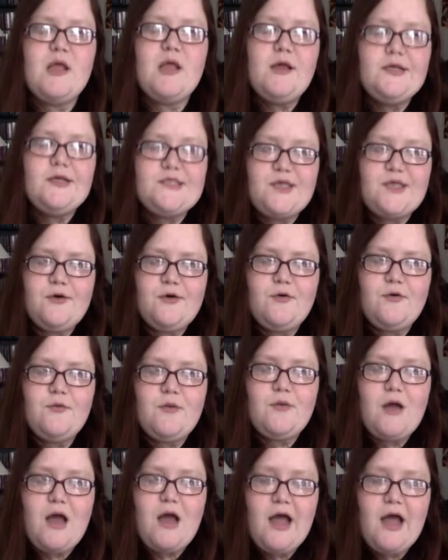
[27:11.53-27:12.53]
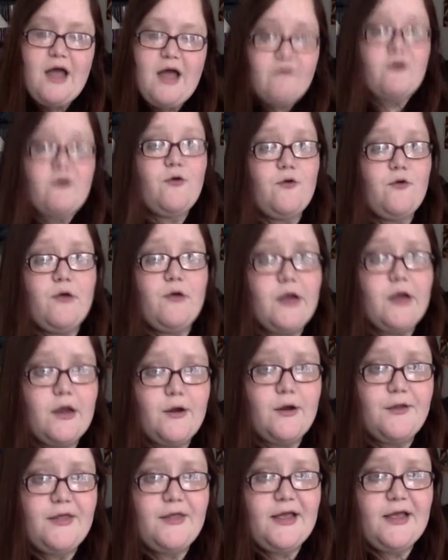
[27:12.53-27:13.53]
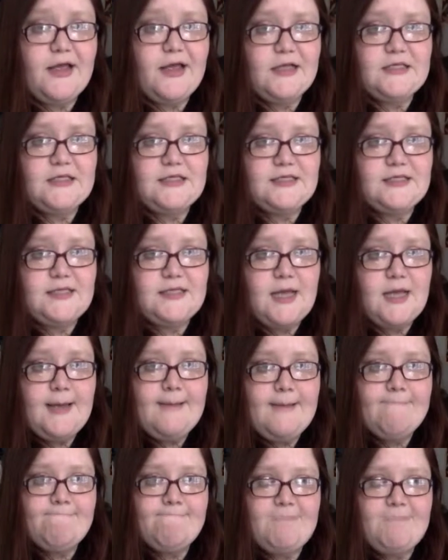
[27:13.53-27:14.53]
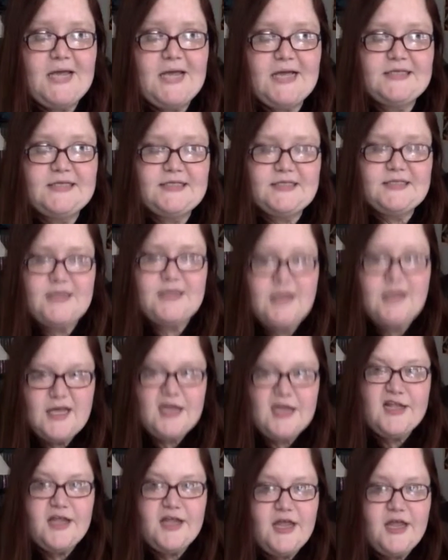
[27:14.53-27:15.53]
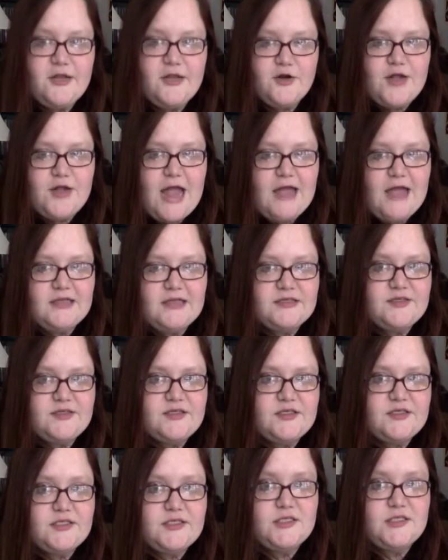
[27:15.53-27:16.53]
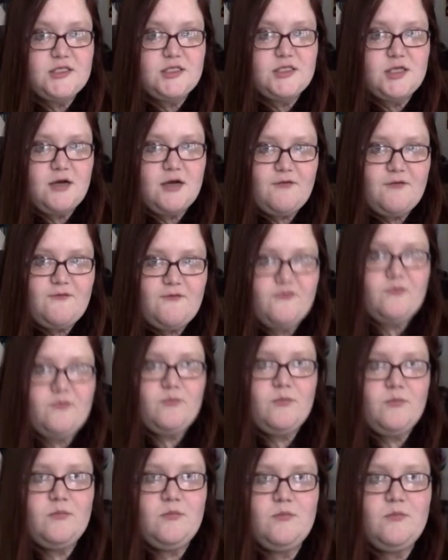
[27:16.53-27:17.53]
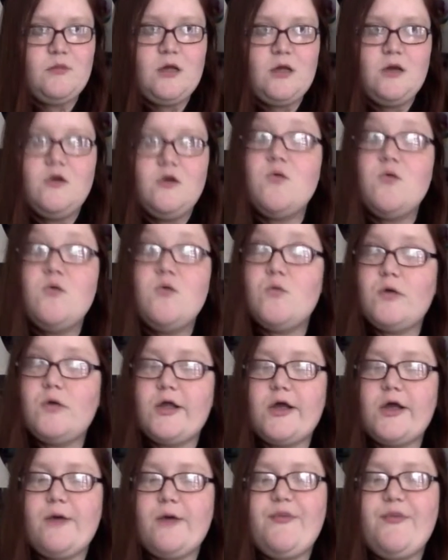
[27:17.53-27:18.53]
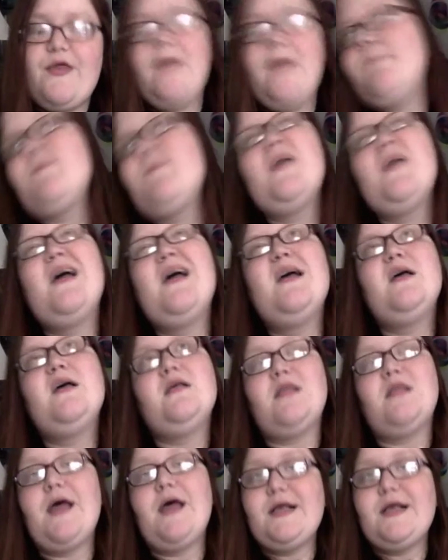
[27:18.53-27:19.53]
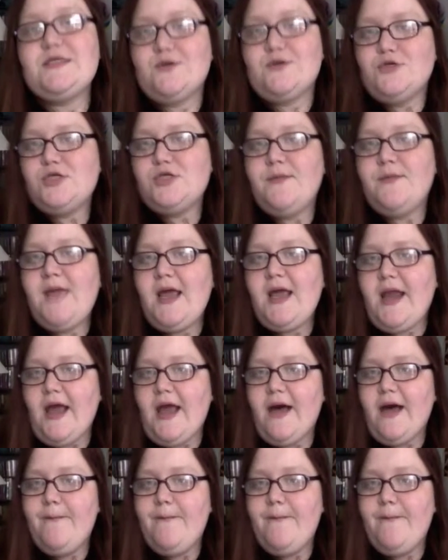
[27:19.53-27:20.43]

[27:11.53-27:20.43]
So I have a career that's based in internet stuff. We're going to go with that. Like social media.